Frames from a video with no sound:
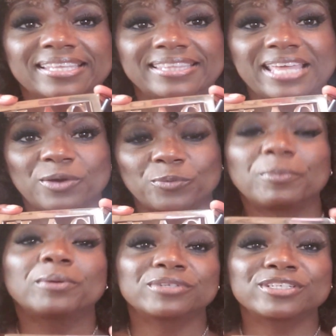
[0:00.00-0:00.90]
Now,
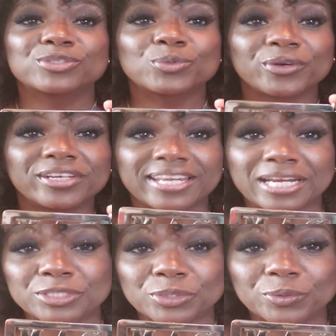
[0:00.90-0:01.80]
remember the story that
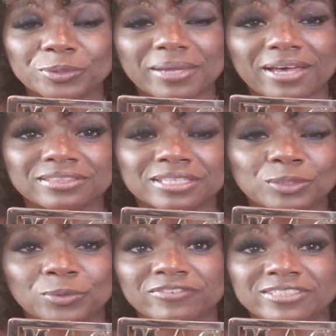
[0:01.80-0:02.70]
I told about the
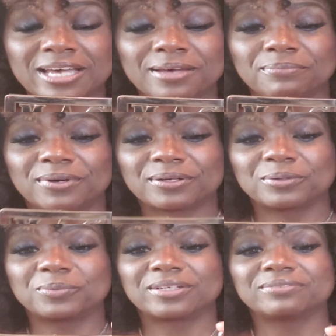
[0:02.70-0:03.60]
Louis Vuitton
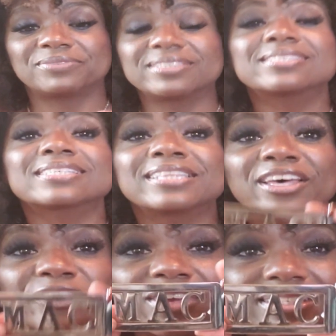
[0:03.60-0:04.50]
buckle? Well, this is
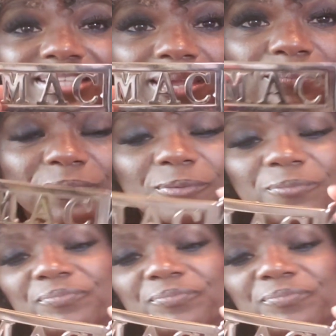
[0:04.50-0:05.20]
another example.